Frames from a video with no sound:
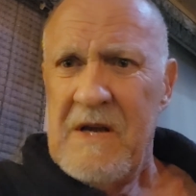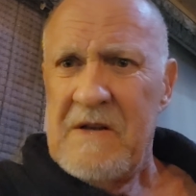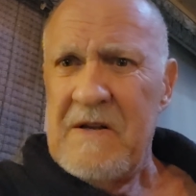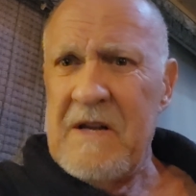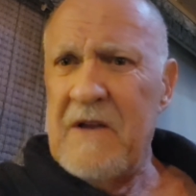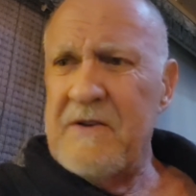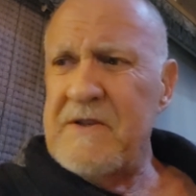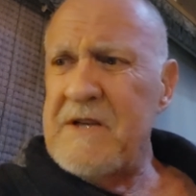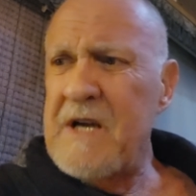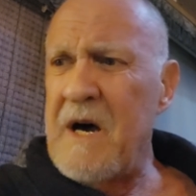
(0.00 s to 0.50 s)

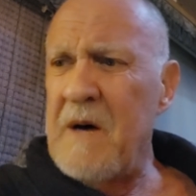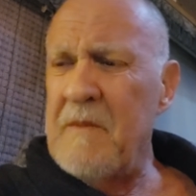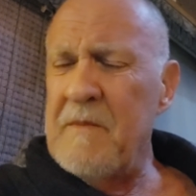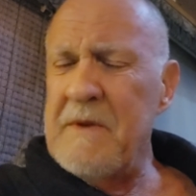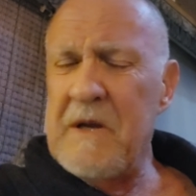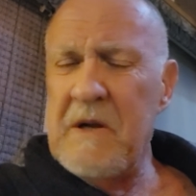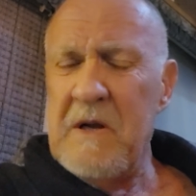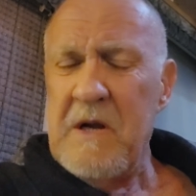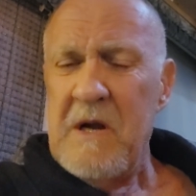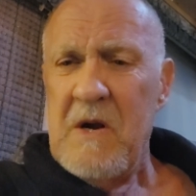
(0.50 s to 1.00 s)
Now tell
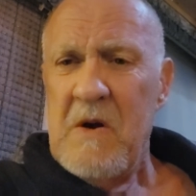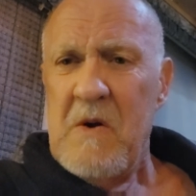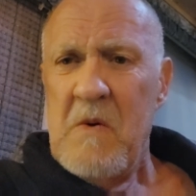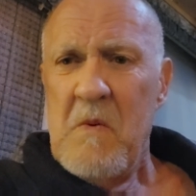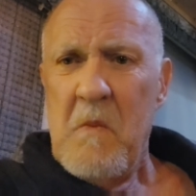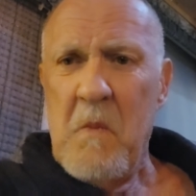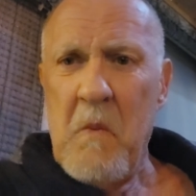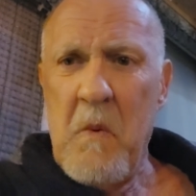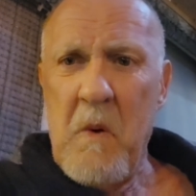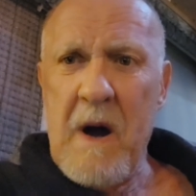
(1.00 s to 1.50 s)
me,
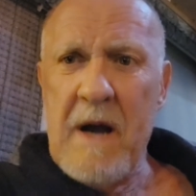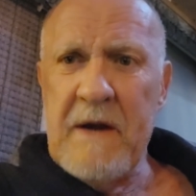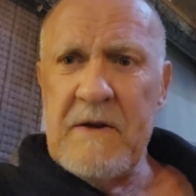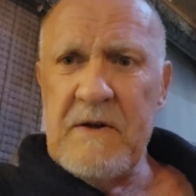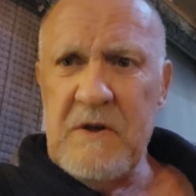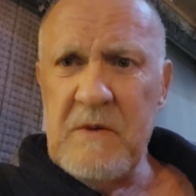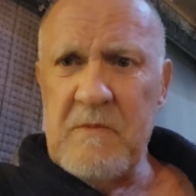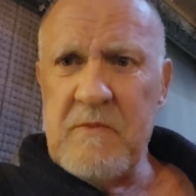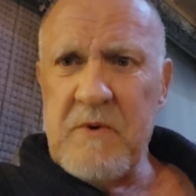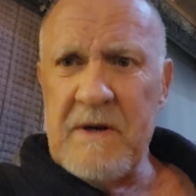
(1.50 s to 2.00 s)
why do
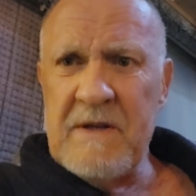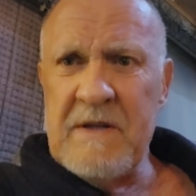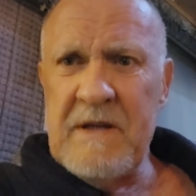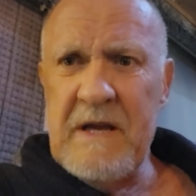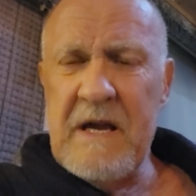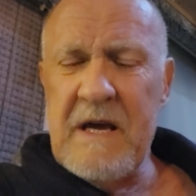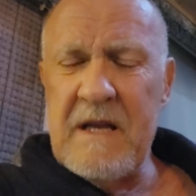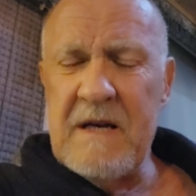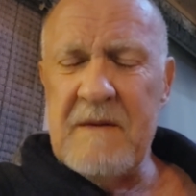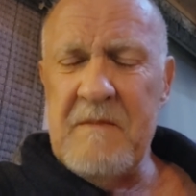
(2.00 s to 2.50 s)
you bring
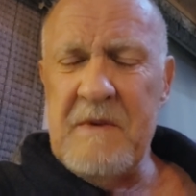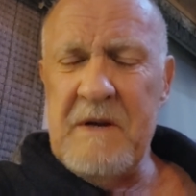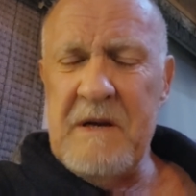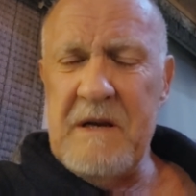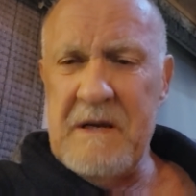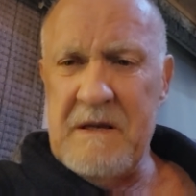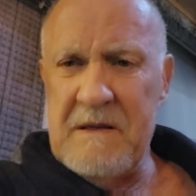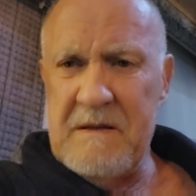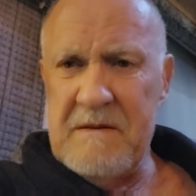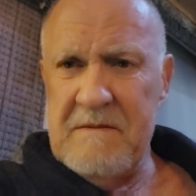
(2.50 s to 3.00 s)
the enemy
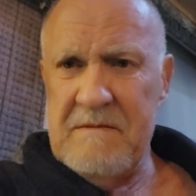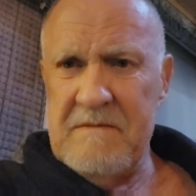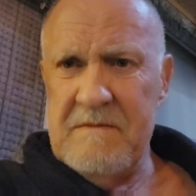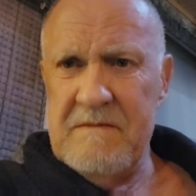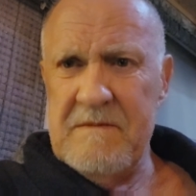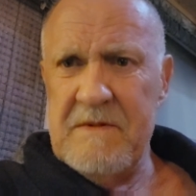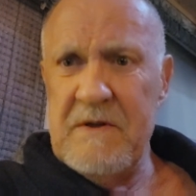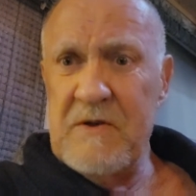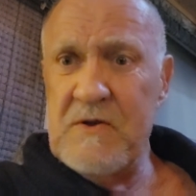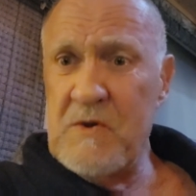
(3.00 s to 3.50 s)
in?
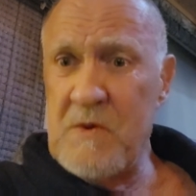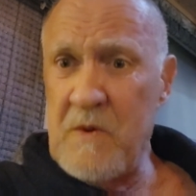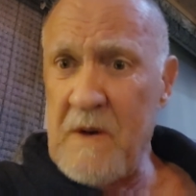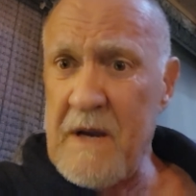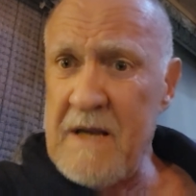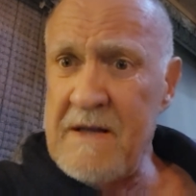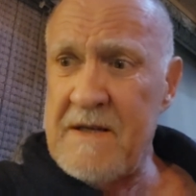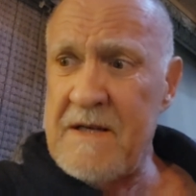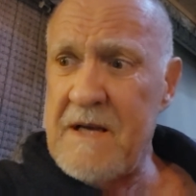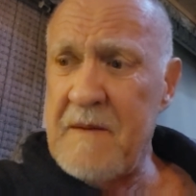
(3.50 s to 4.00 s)
The
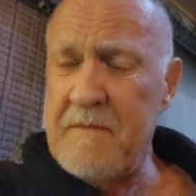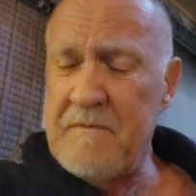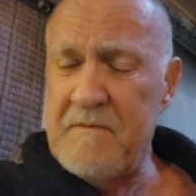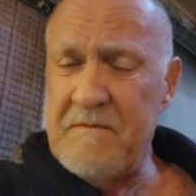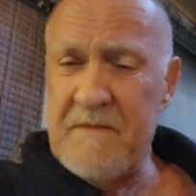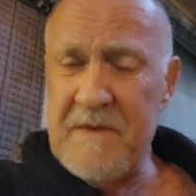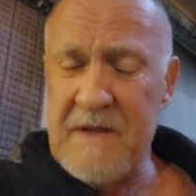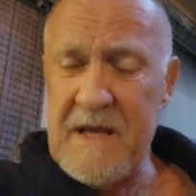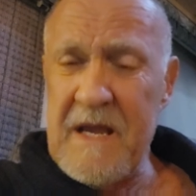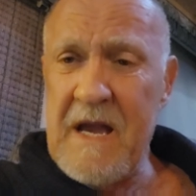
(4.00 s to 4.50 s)
trained up,
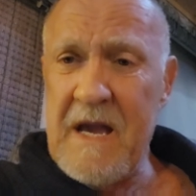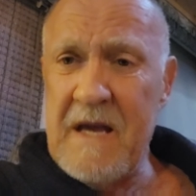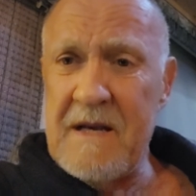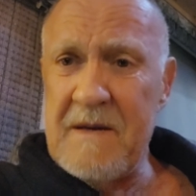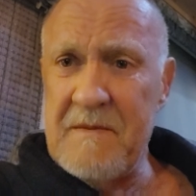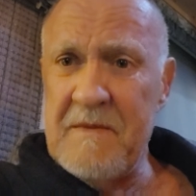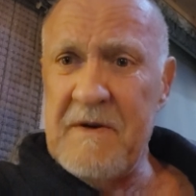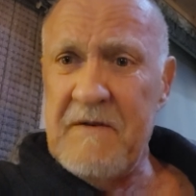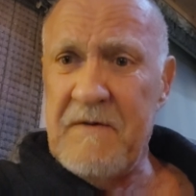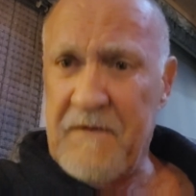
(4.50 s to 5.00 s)
the
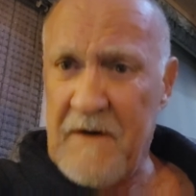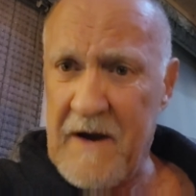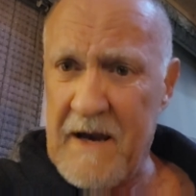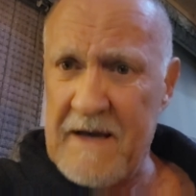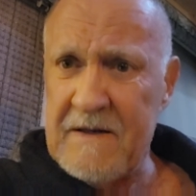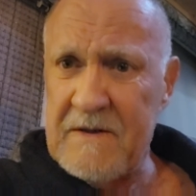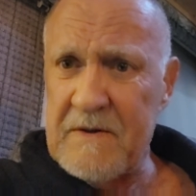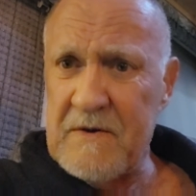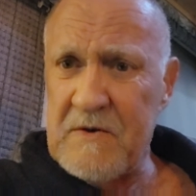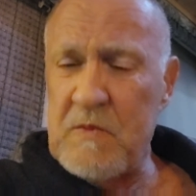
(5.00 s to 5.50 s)
enemy
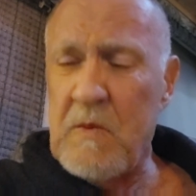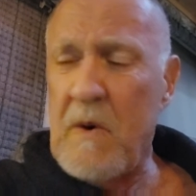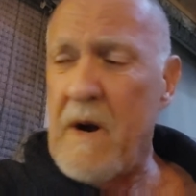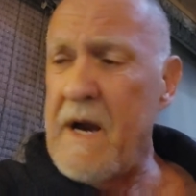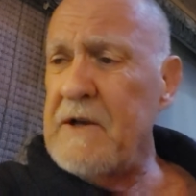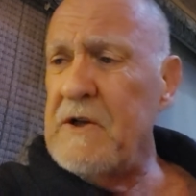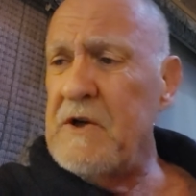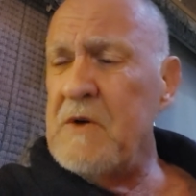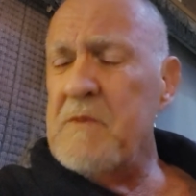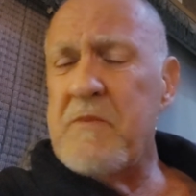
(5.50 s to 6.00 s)
fighters.
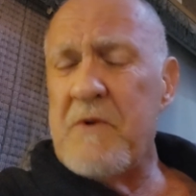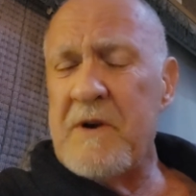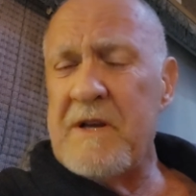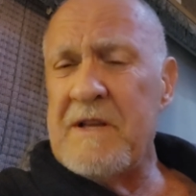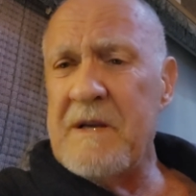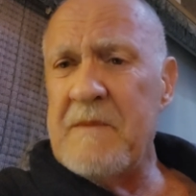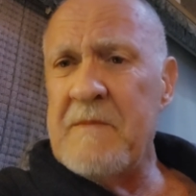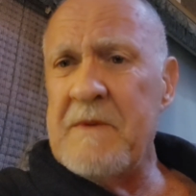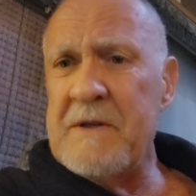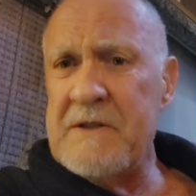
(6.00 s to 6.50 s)
Why do you bring
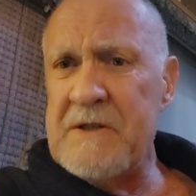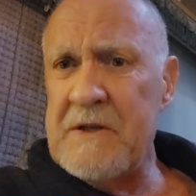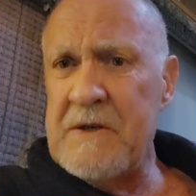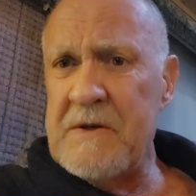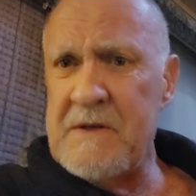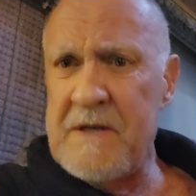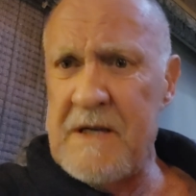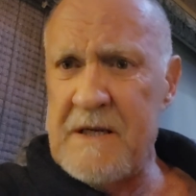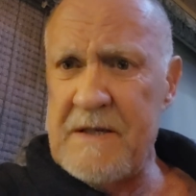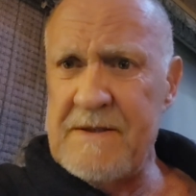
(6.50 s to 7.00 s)
them into your
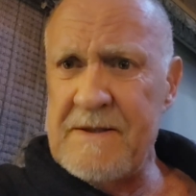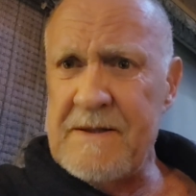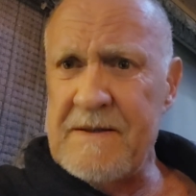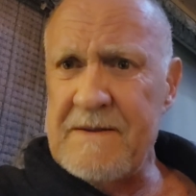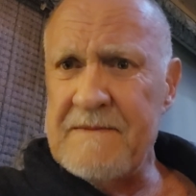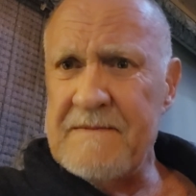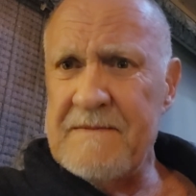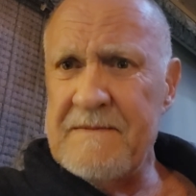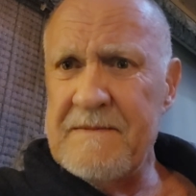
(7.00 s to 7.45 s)
nation?